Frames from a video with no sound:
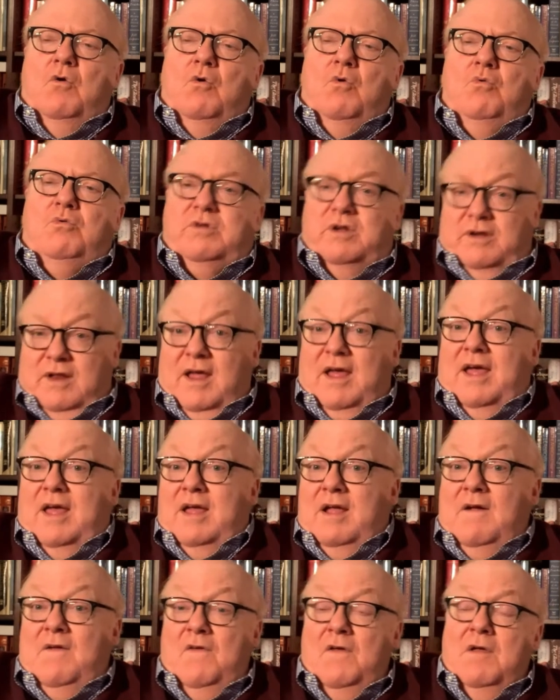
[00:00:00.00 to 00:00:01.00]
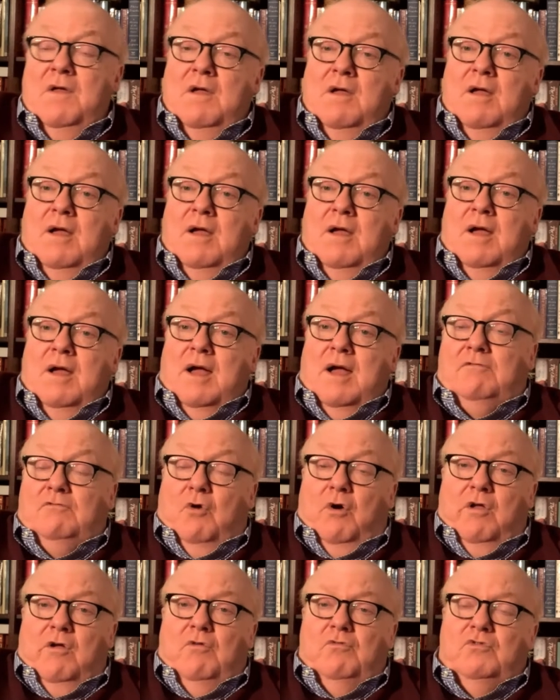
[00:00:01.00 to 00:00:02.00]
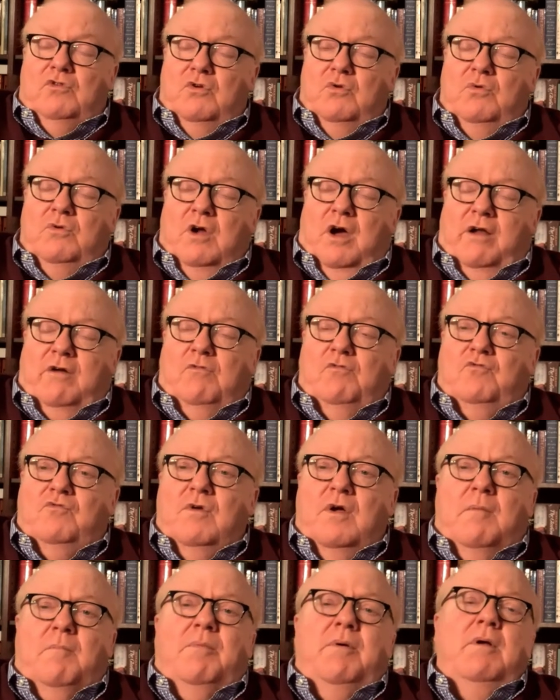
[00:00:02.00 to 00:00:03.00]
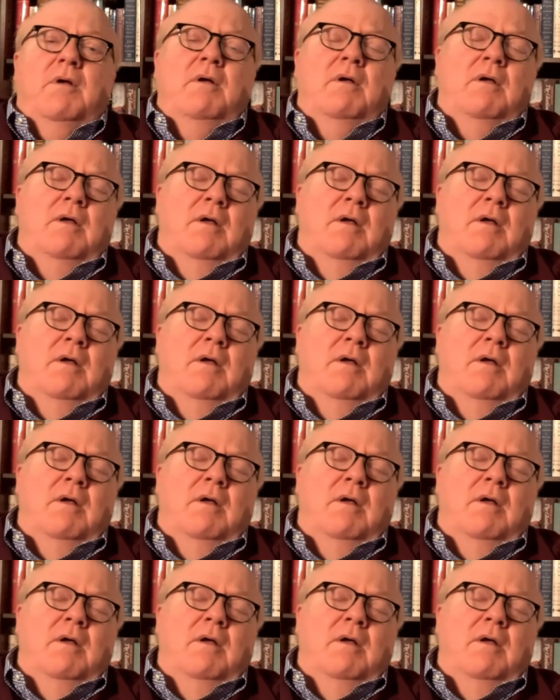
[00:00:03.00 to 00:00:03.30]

who today uh, are loyal to Donald Trump.